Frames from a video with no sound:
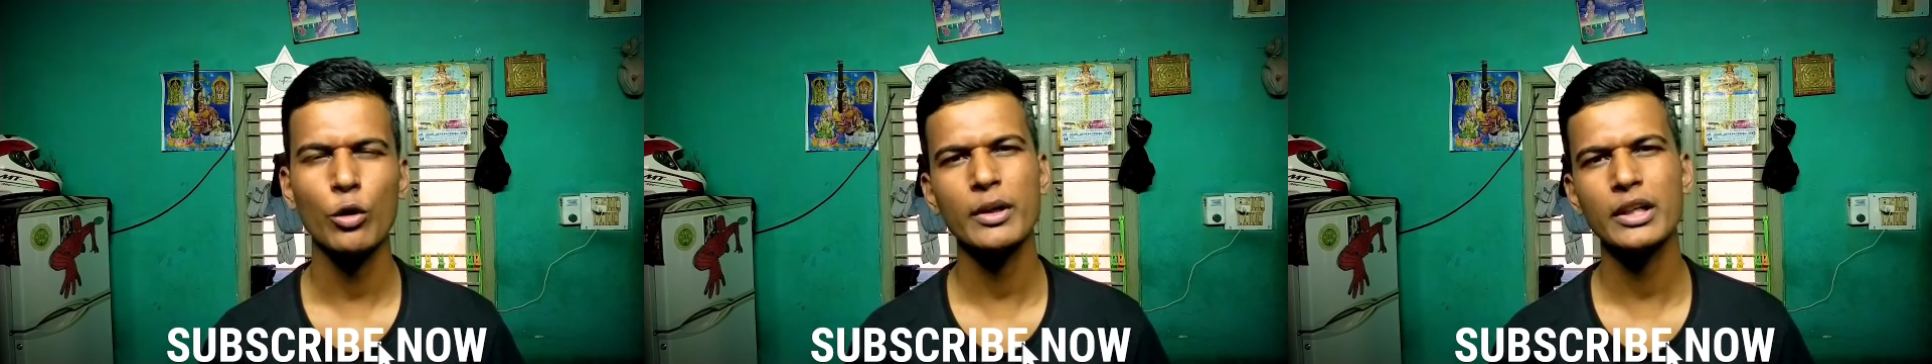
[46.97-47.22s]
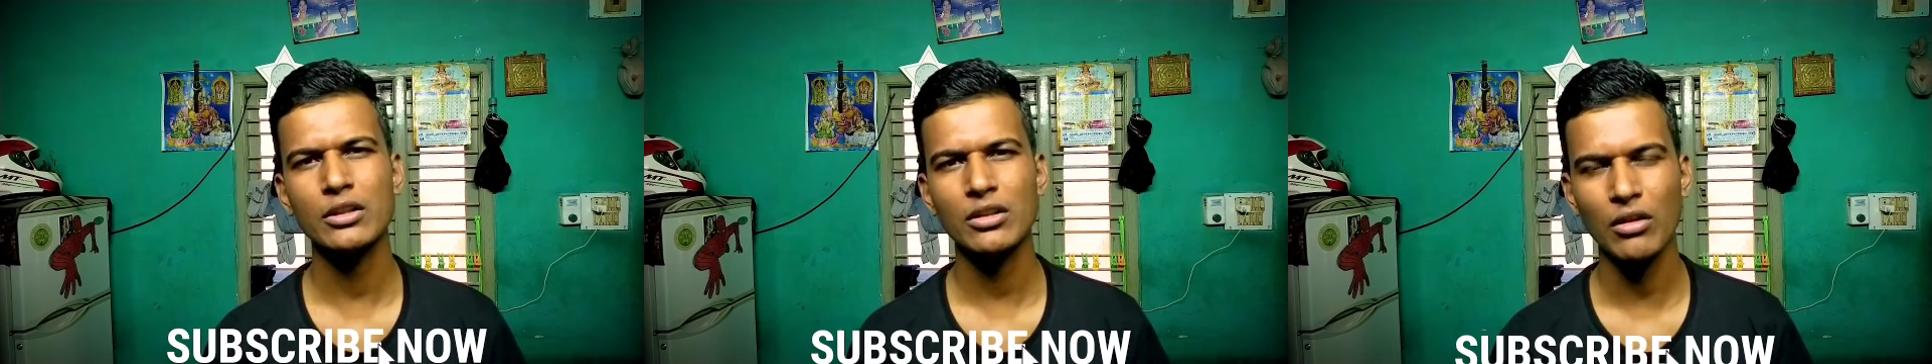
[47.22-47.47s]

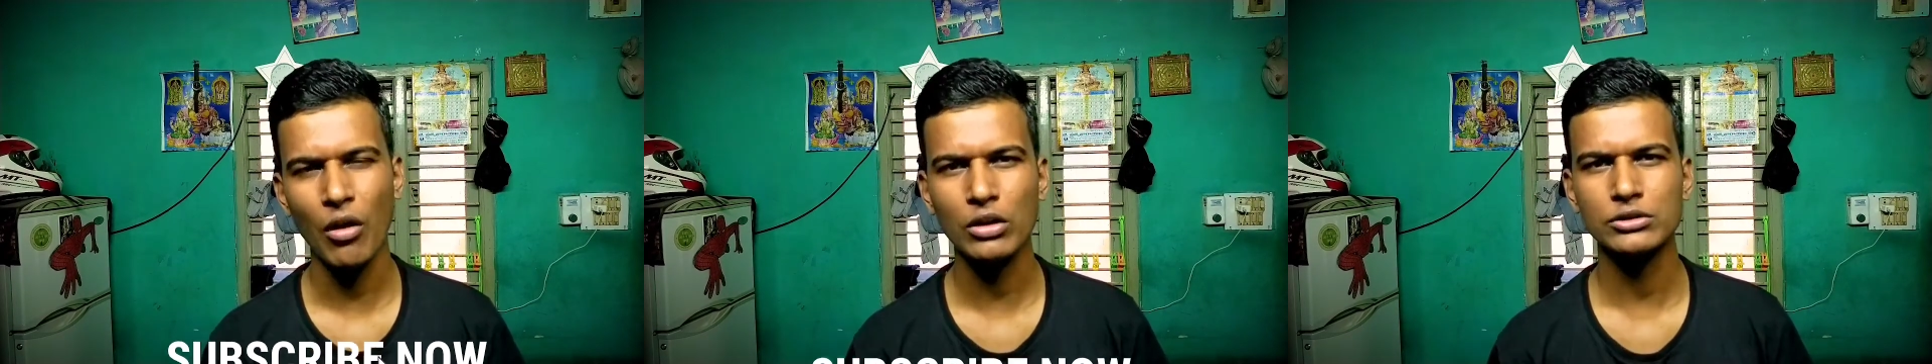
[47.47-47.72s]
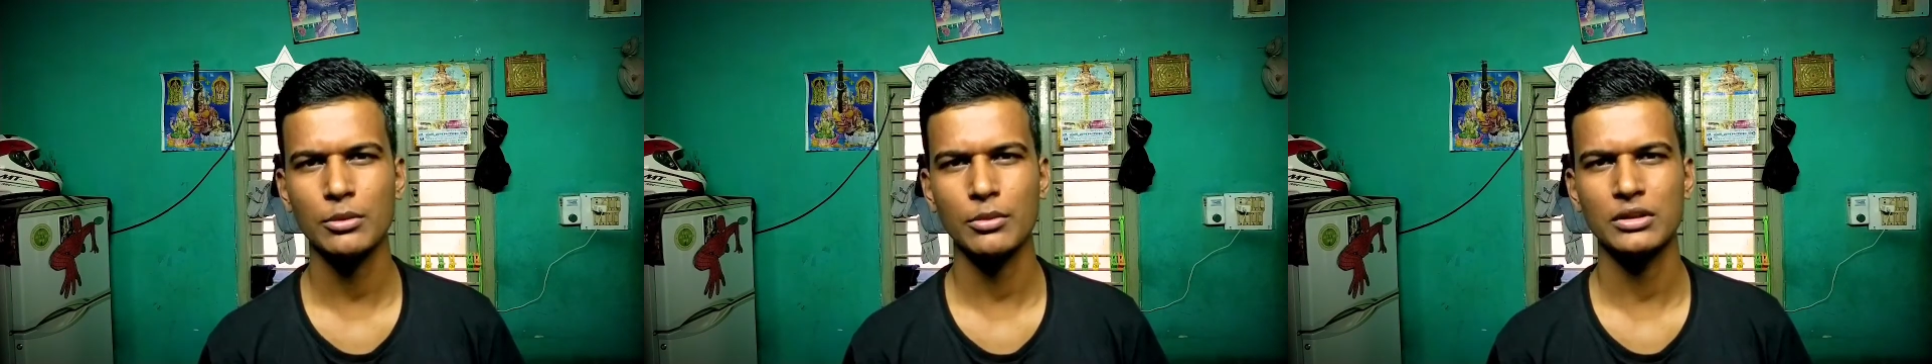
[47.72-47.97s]
nobody
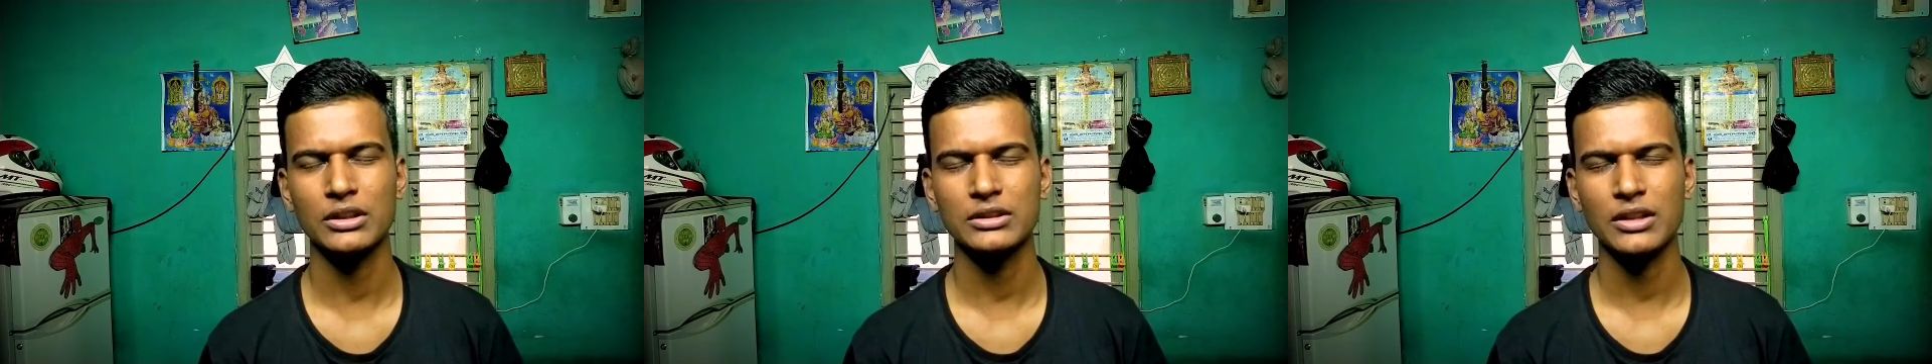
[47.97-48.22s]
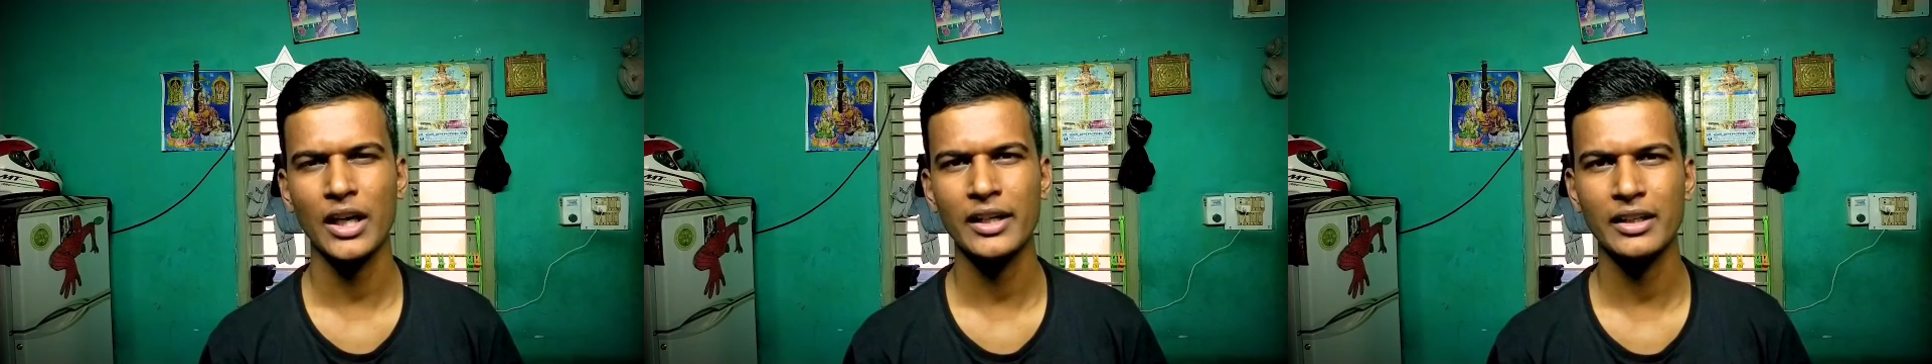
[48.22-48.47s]
talks about
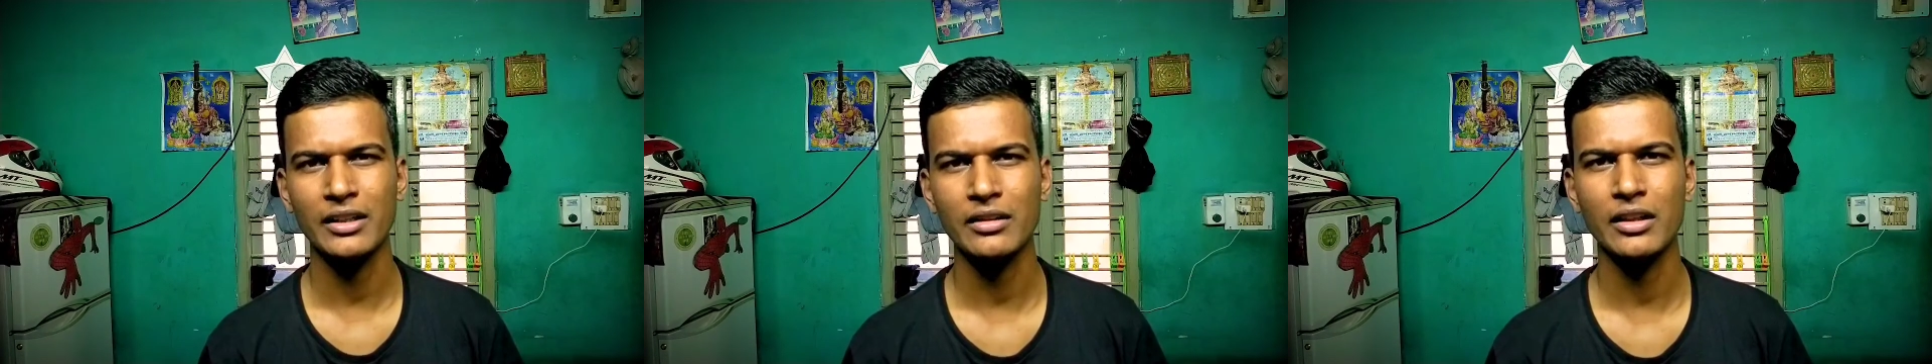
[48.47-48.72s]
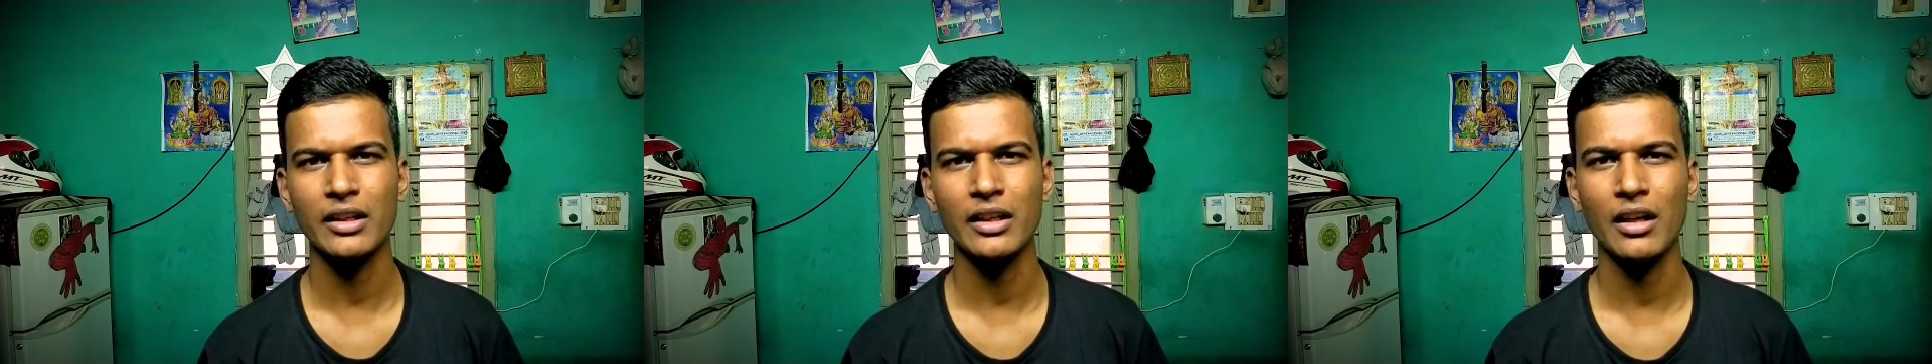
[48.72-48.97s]
this car in
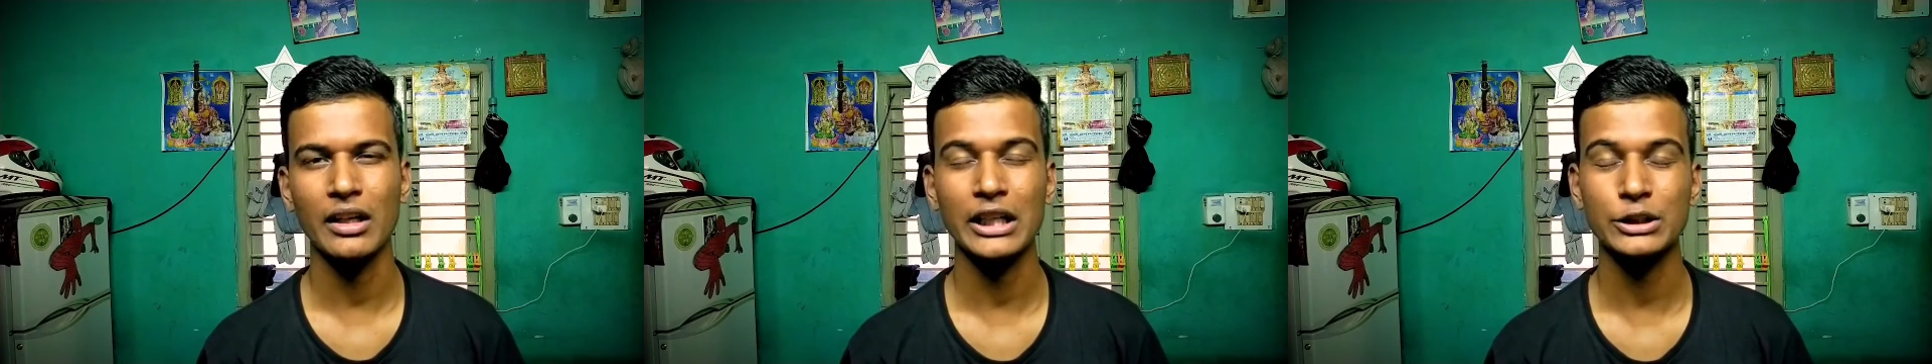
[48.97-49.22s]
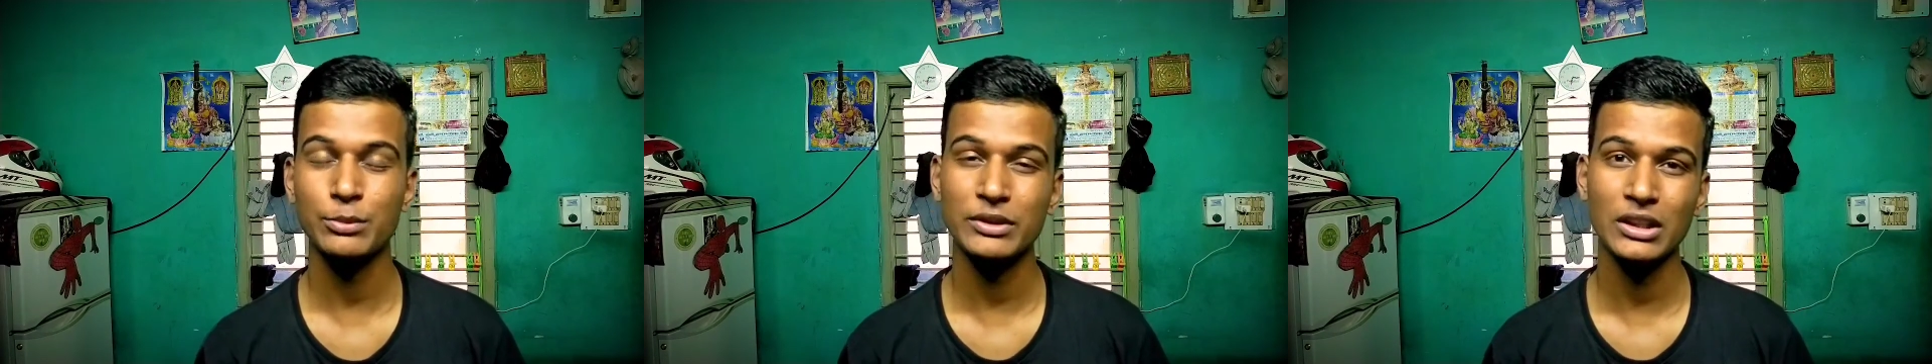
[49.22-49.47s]
India,
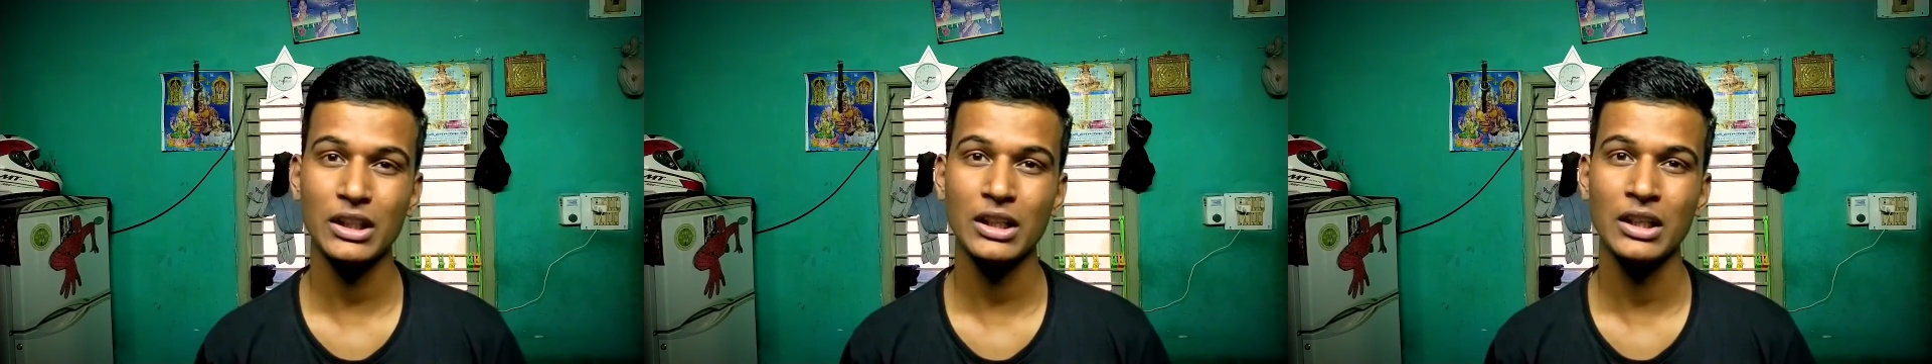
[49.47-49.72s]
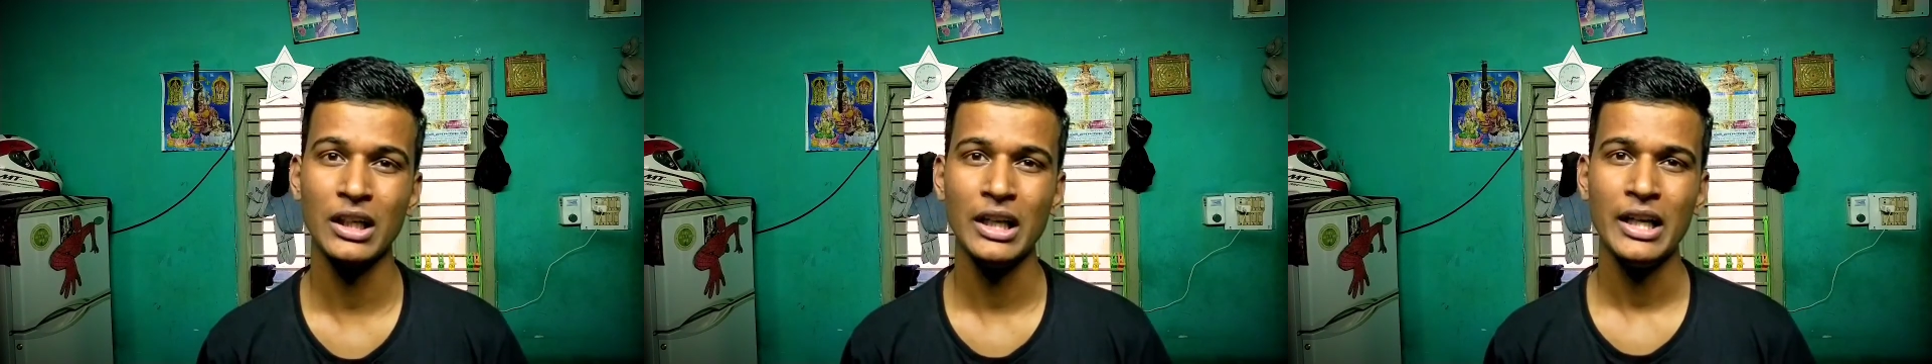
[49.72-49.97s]

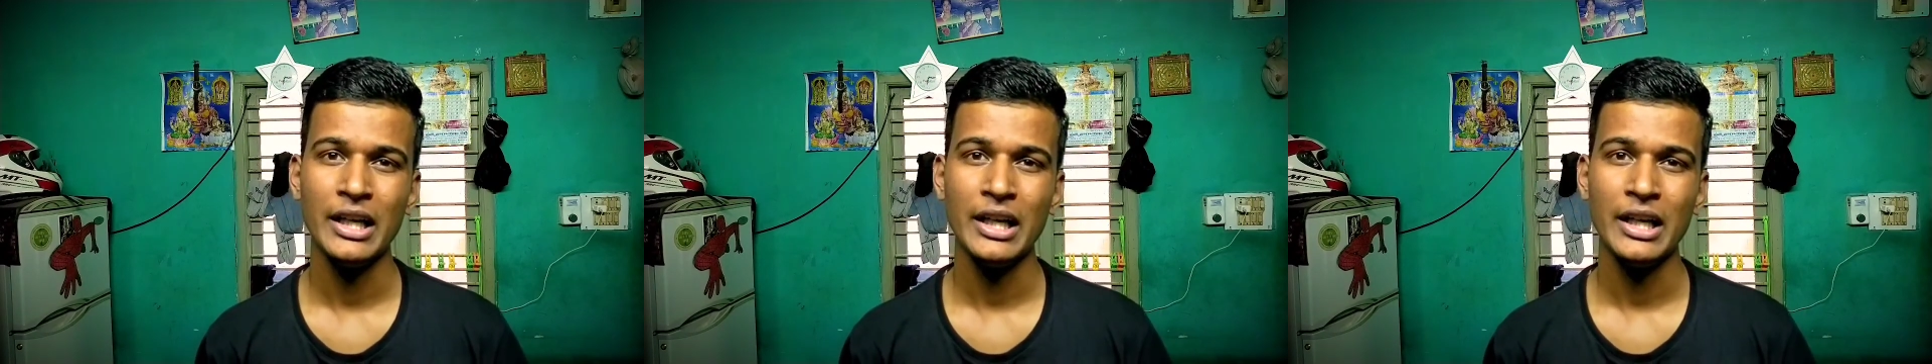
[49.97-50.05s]
especially